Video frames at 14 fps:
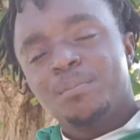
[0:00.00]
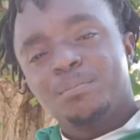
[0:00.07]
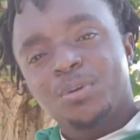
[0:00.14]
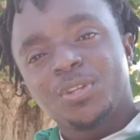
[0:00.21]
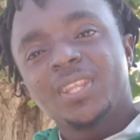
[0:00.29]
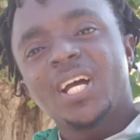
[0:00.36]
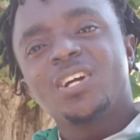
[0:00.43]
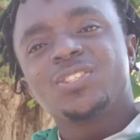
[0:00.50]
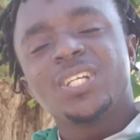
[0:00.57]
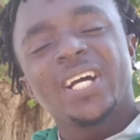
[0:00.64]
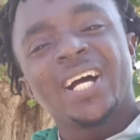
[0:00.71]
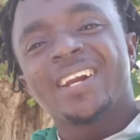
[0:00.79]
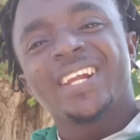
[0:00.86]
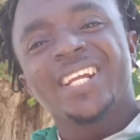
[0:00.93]
But now
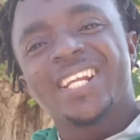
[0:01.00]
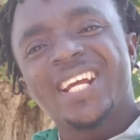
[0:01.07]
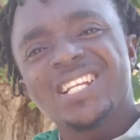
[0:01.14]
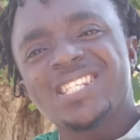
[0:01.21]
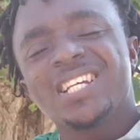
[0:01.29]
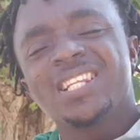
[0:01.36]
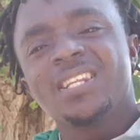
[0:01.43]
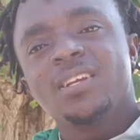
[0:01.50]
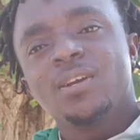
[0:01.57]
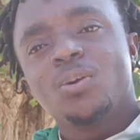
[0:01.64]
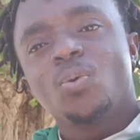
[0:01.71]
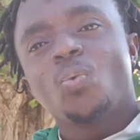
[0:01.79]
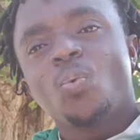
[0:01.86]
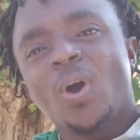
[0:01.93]
they are regretting
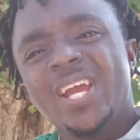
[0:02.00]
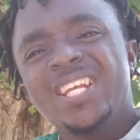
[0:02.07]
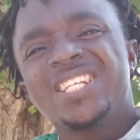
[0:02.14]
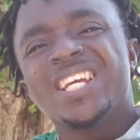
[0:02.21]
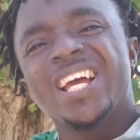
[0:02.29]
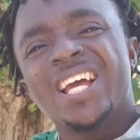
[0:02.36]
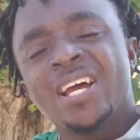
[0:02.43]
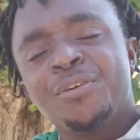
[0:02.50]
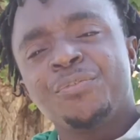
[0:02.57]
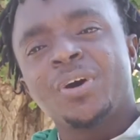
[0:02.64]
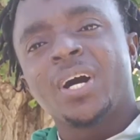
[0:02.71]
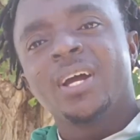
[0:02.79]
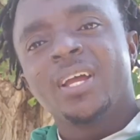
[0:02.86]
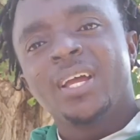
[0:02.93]
why they
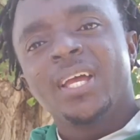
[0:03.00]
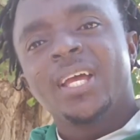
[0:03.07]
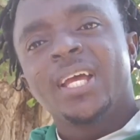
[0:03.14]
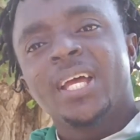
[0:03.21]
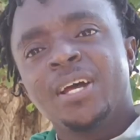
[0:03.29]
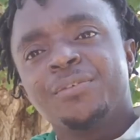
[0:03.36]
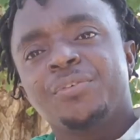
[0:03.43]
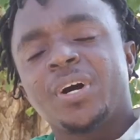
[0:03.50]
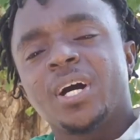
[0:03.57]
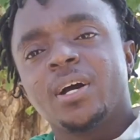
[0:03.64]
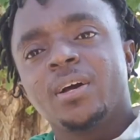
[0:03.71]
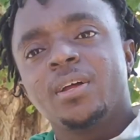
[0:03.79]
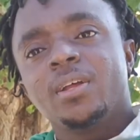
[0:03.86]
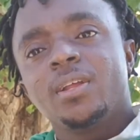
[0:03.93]
ever,
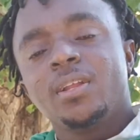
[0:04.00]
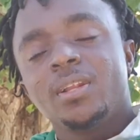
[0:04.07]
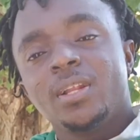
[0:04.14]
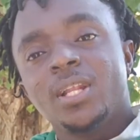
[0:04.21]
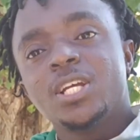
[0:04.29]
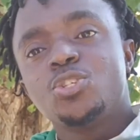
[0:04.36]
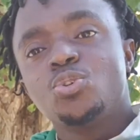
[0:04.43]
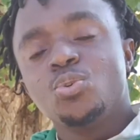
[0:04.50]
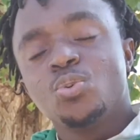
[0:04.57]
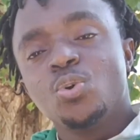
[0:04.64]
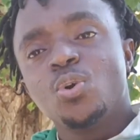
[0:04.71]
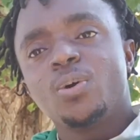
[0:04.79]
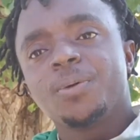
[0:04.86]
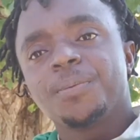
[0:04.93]
ever let you
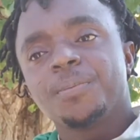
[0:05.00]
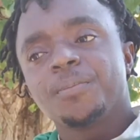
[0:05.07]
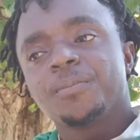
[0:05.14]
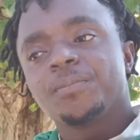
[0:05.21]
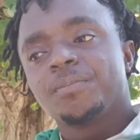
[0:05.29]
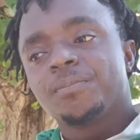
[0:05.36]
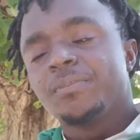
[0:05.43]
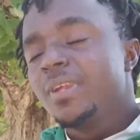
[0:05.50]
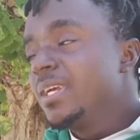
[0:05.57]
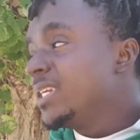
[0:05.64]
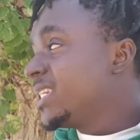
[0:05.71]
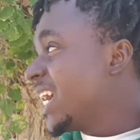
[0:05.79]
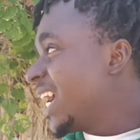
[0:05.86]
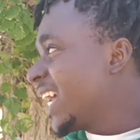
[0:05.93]
go.
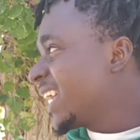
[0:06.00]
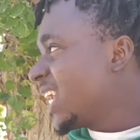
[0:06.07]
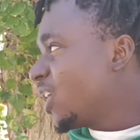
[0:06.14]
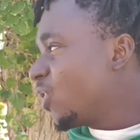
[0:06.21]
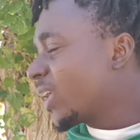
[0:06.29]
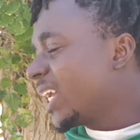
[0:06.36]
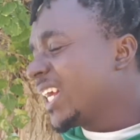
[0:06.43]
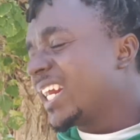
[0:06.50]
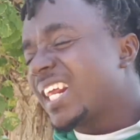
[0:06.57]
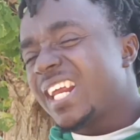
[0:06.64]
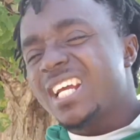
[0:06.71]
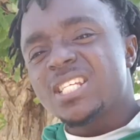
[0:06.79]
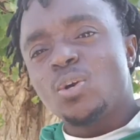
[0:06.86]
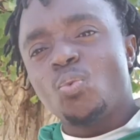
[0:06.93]
They are now
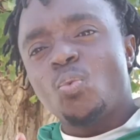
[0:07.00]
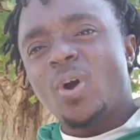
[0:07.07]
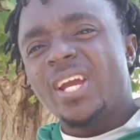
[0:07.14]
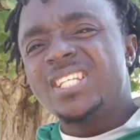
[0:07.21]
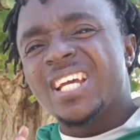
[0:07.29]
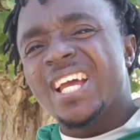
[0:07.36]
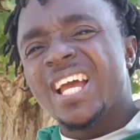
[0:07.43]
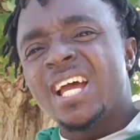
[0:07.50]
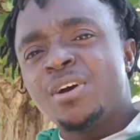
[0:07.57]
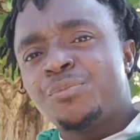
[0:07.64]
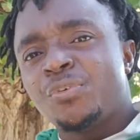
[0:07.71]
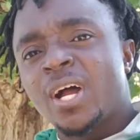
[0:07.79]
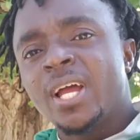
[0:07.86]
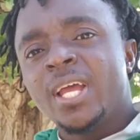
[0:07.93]
regretting why they
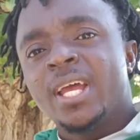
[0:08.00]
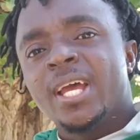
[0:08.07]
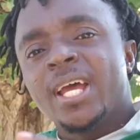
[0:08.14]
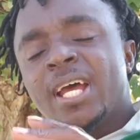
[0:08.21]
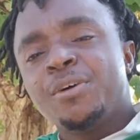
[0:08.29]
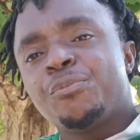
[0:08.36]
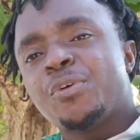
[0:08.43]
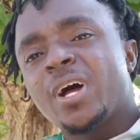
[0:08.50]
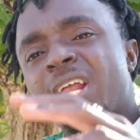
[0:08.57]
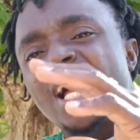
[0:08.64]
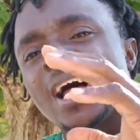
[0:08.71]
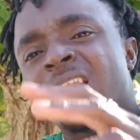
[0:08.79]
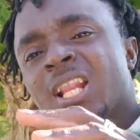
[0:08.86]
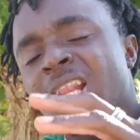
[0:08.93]
ever, ever
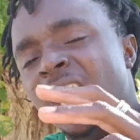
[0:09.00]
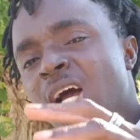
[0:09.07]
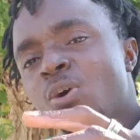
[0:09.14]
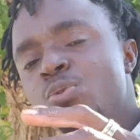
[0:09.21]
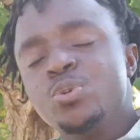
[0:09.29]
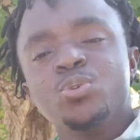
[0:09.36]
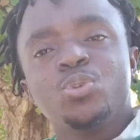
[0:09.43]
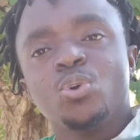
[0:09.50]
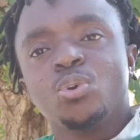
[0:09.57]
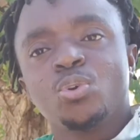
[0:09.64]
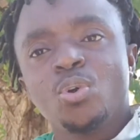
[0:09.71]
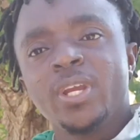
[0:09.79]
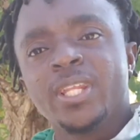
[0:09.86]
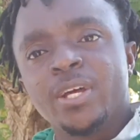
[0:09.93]
allow you to
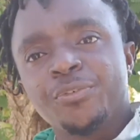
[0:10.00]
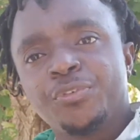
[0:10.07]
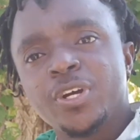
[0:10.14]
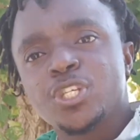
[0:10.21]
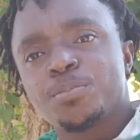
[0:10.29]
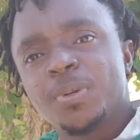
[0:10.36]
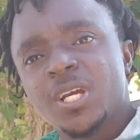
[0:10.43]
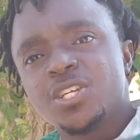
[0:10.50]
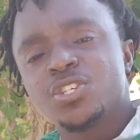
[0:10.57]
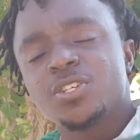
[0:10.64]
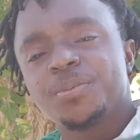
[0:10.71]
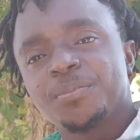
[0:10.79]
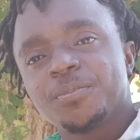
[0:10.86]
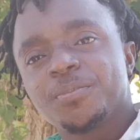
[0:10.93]
go in the first place.